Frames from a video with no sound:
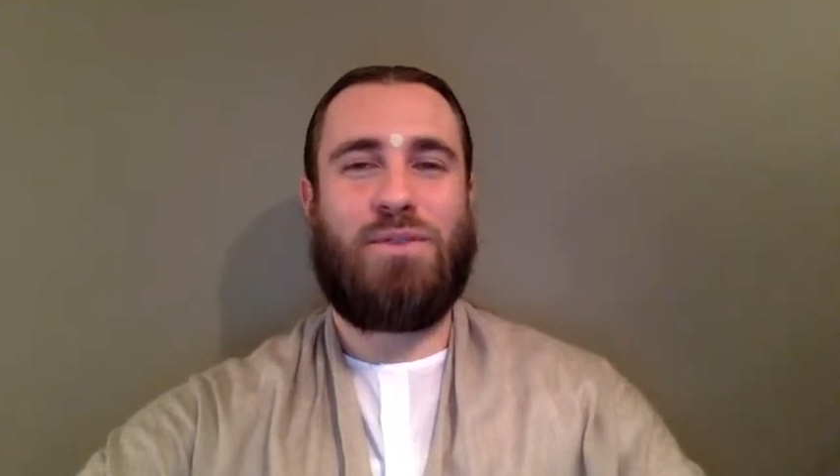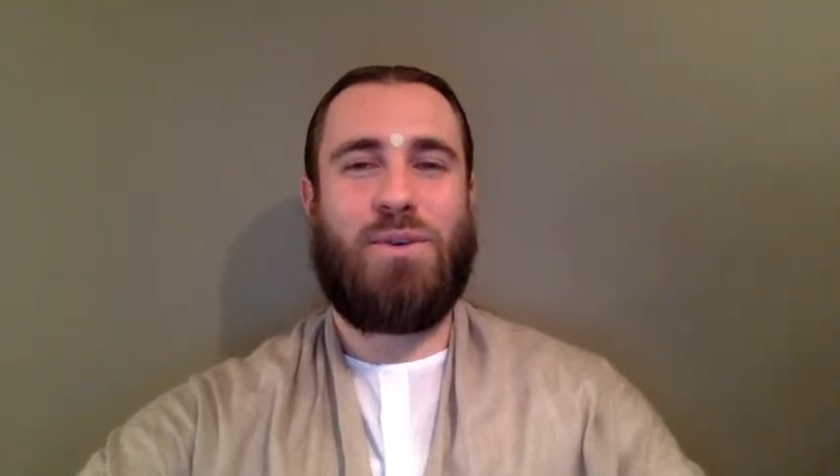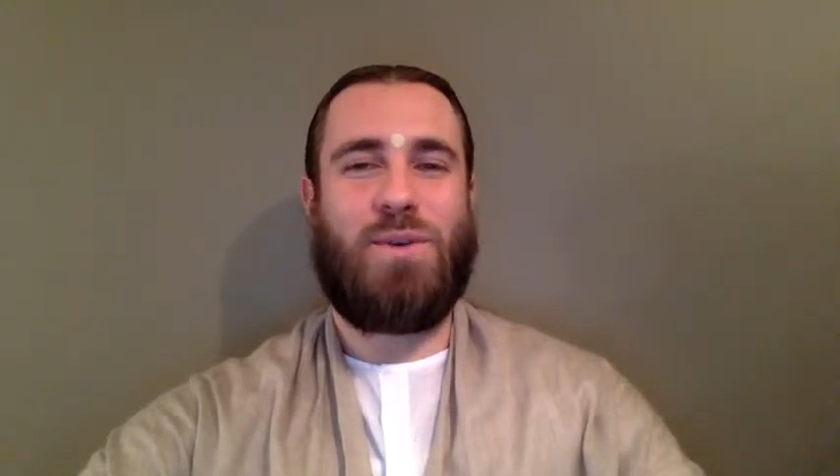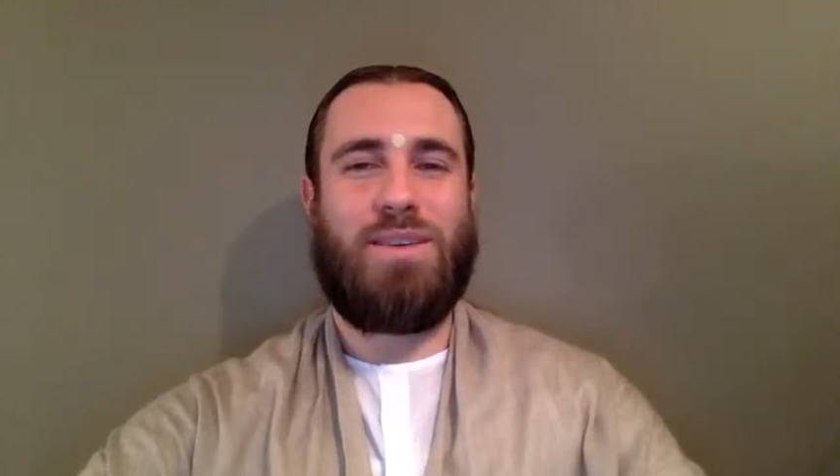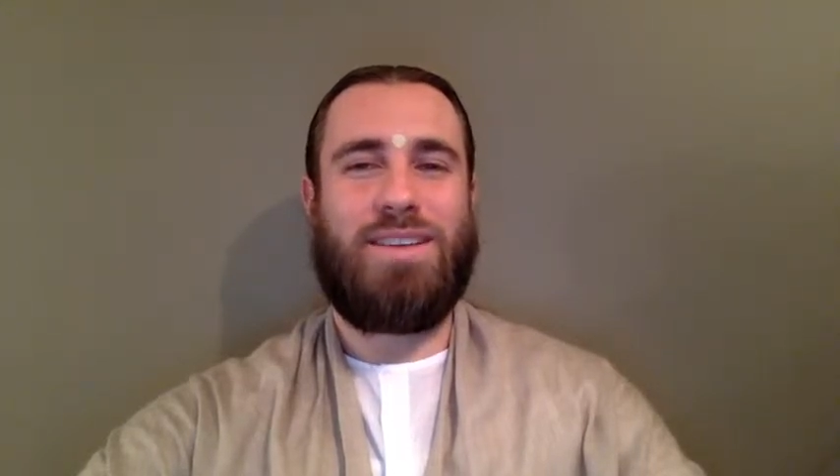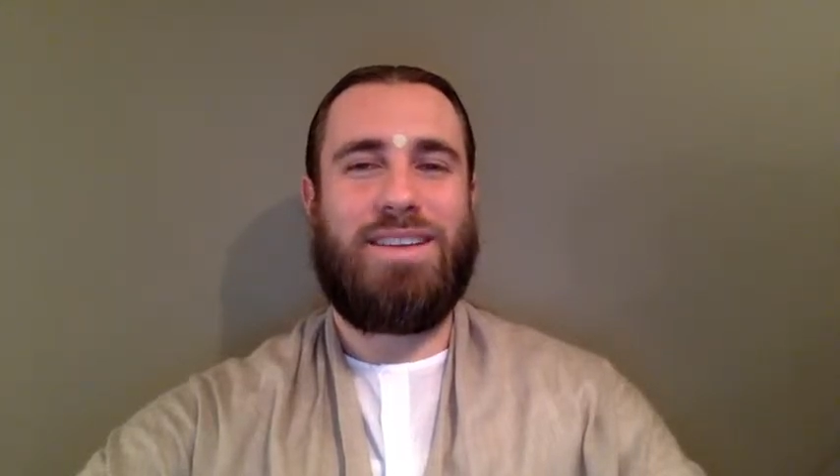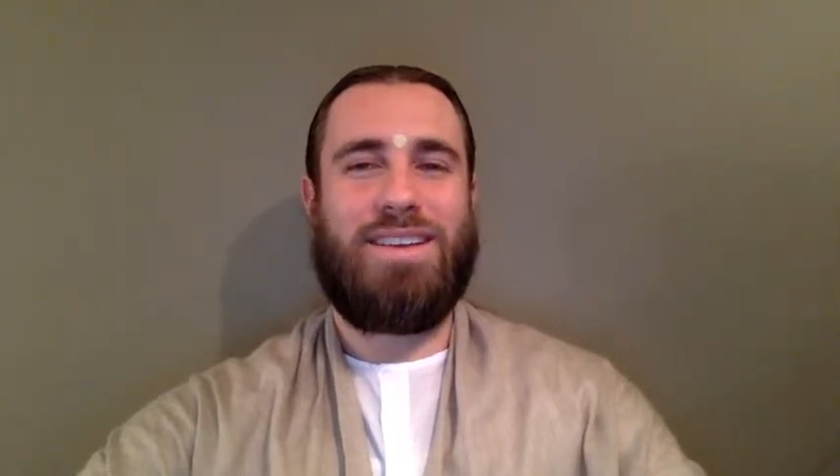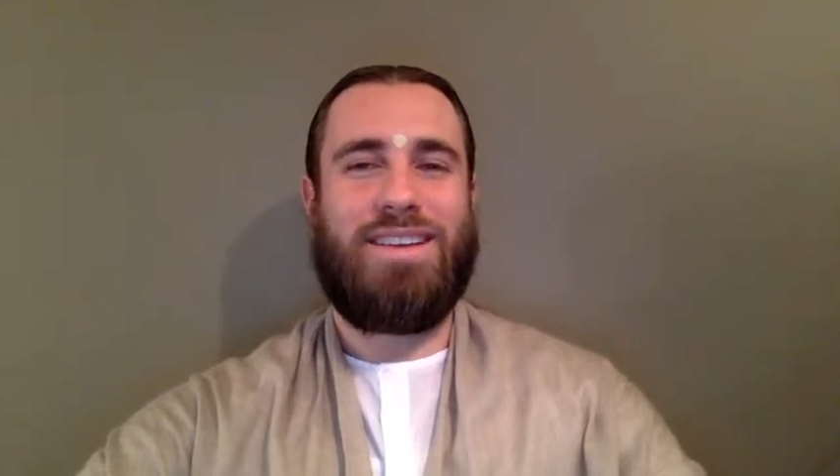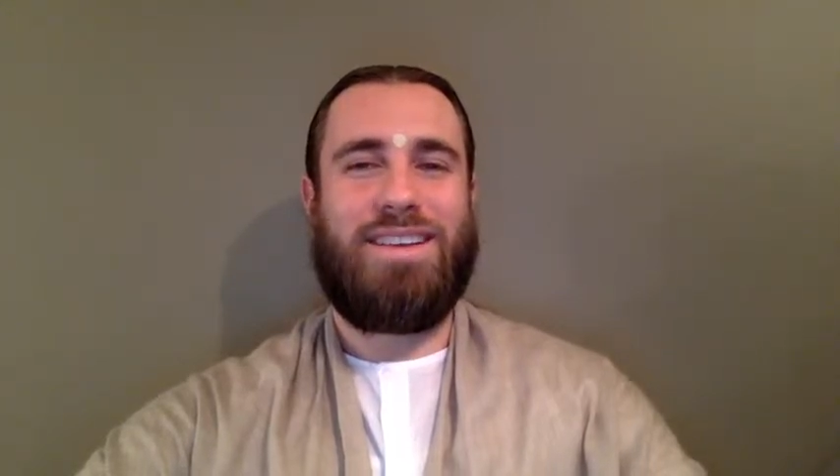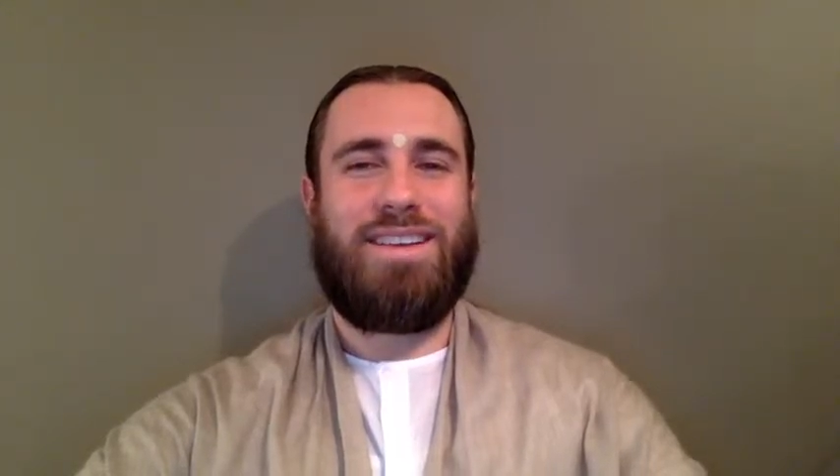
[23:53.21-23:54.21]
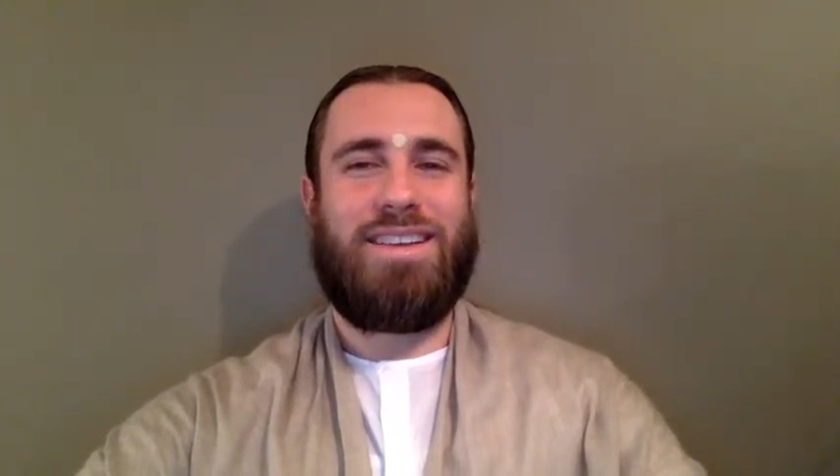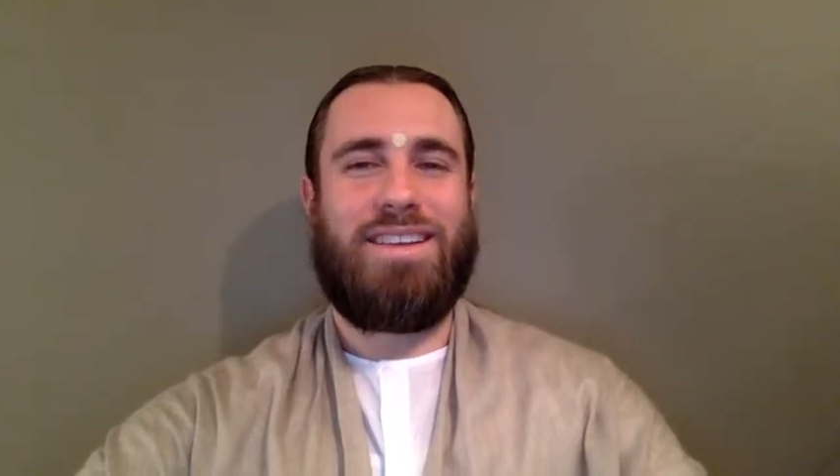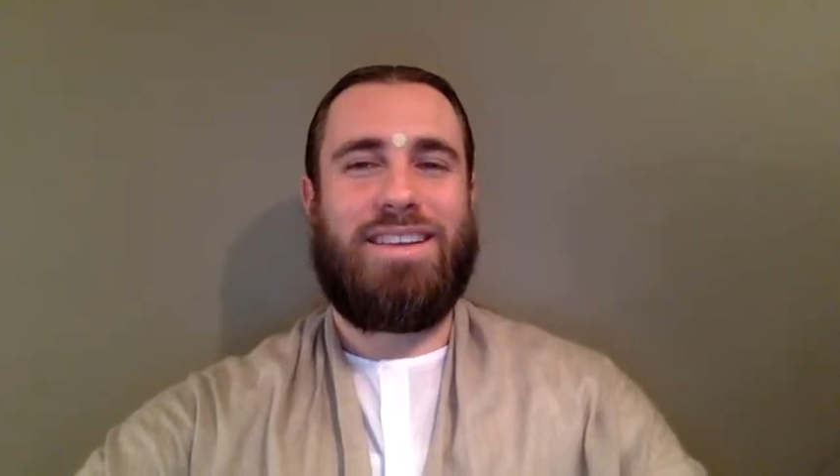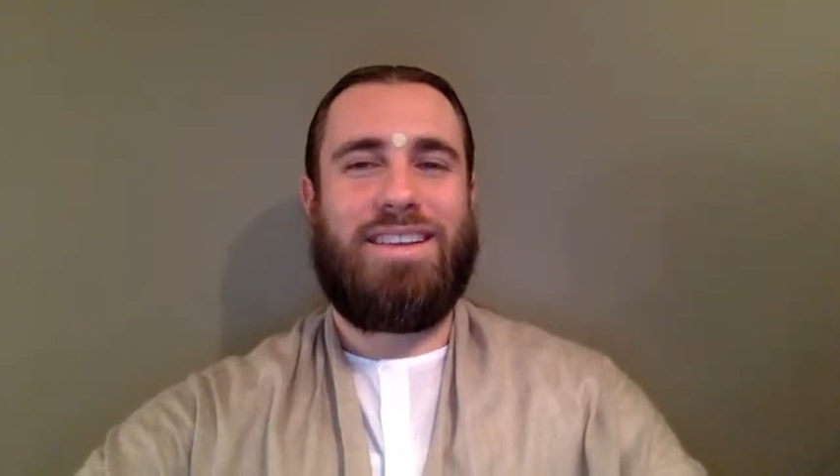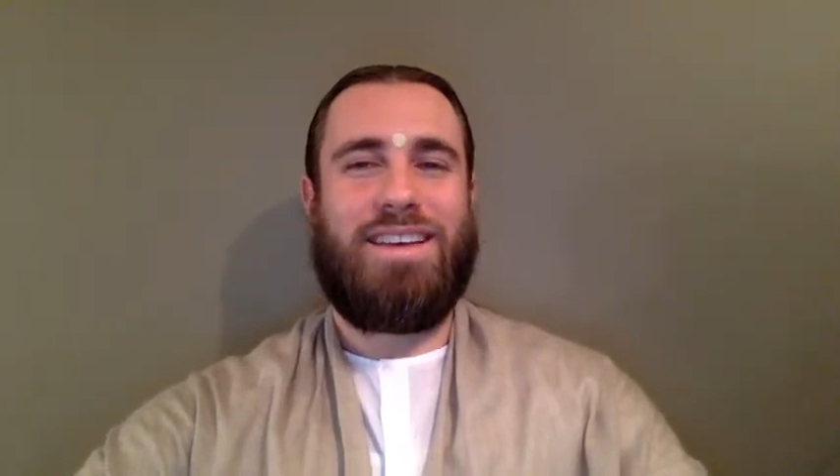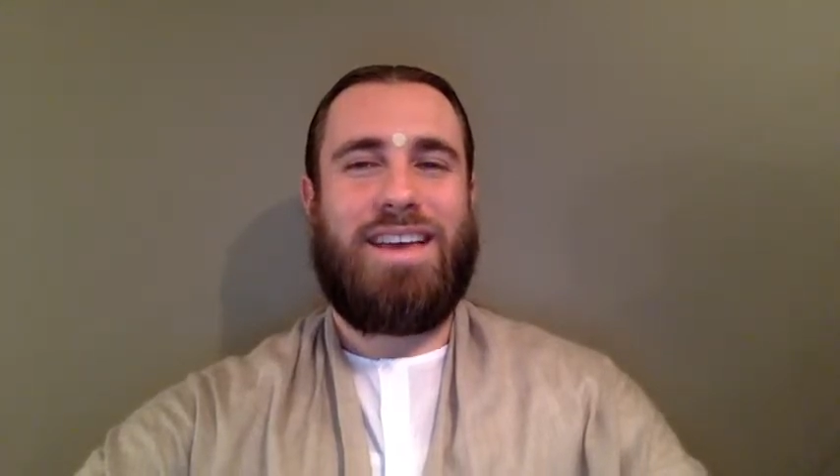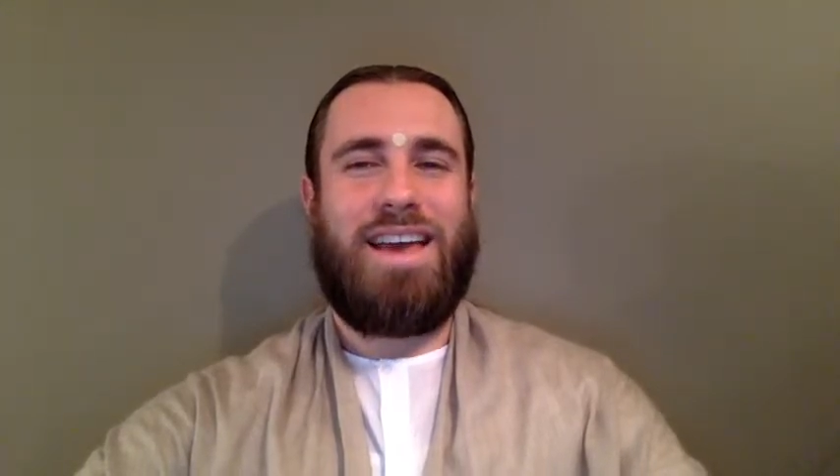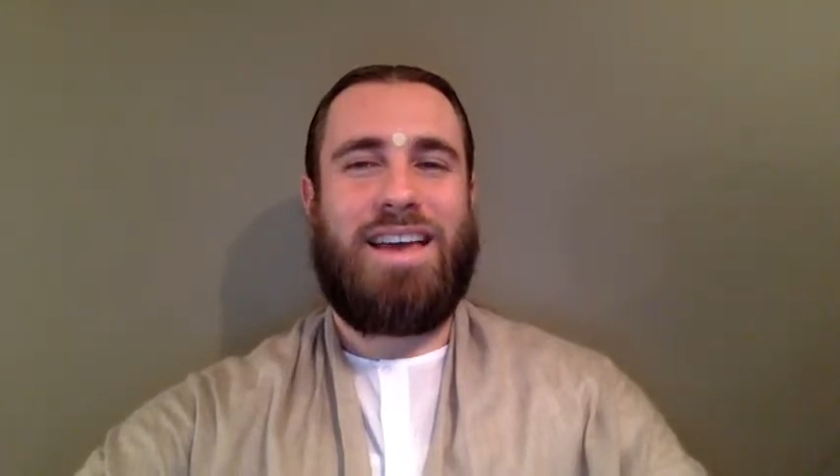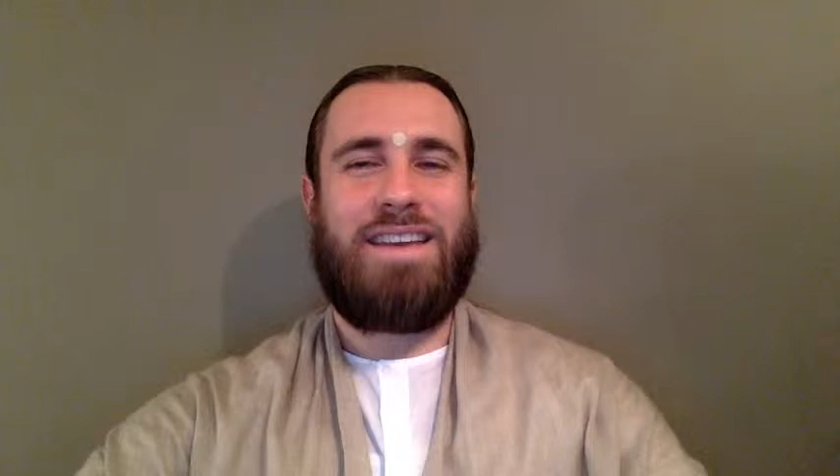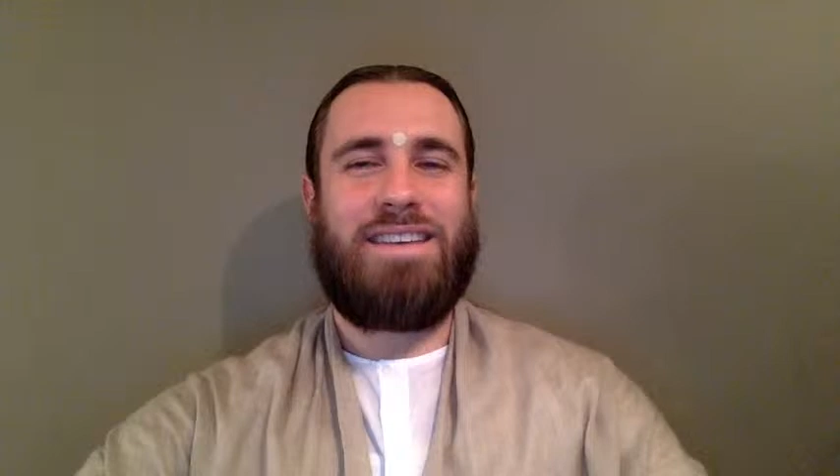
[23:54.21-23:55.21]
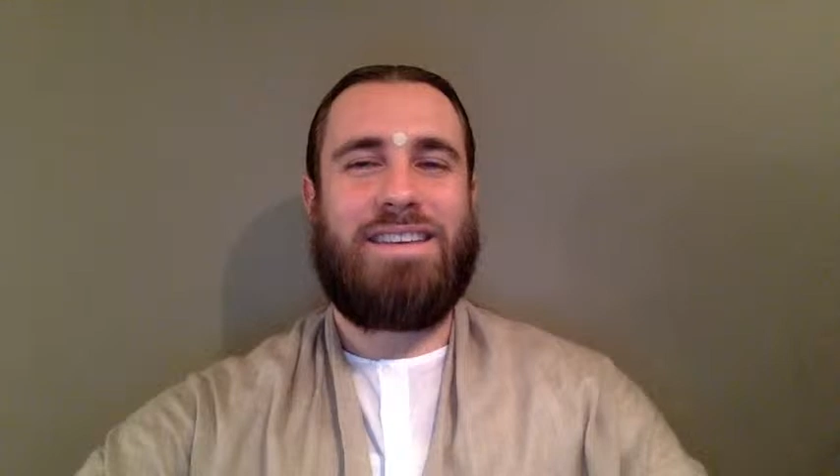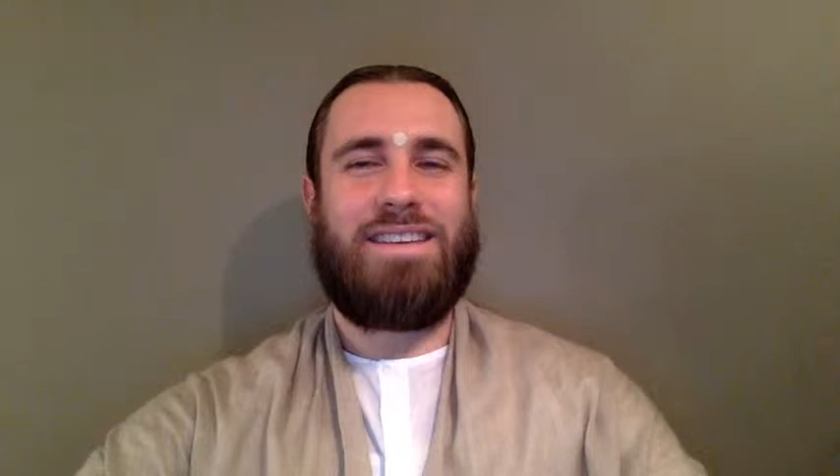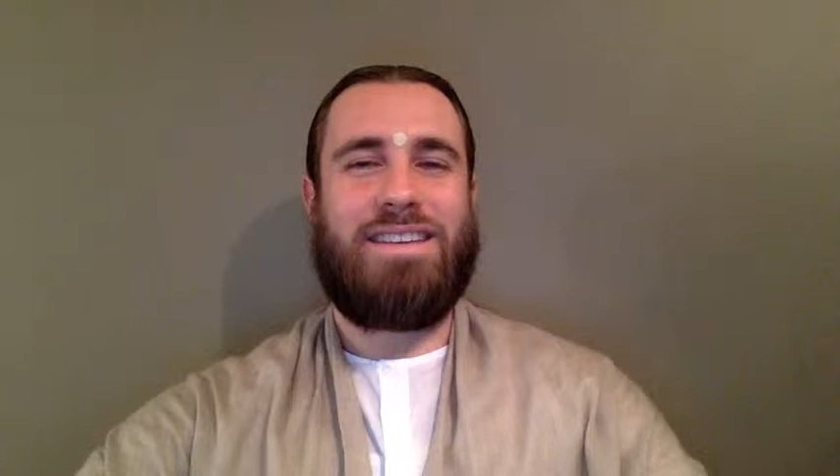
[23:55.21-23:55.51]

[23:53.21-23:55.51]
gold. And,